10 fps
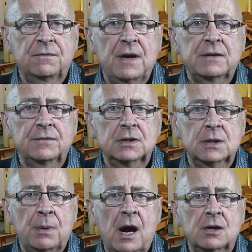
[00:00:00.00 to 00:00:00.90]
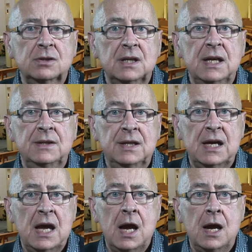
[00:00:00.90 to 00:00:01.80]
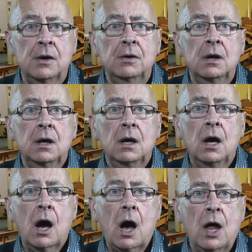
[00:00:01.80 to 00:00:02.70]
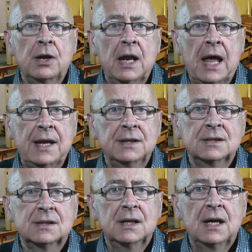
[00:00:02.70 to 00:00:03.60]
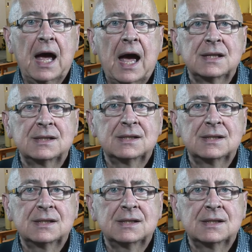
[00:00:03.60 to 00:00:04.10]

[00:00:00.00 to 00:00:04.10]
faithful departed in the air, on land, at